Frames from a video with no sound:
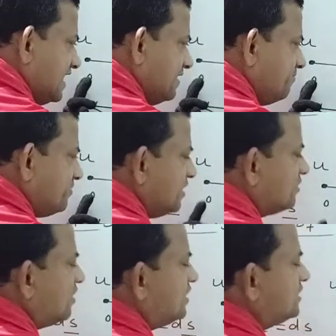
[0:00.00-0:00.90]

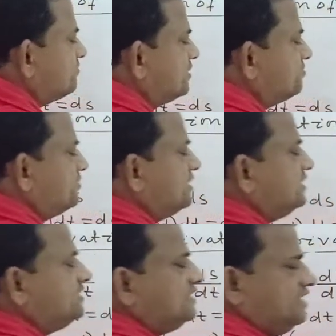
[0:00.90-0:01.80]
time the displacement
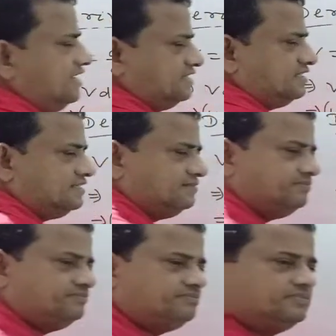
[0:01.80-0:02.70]
is s.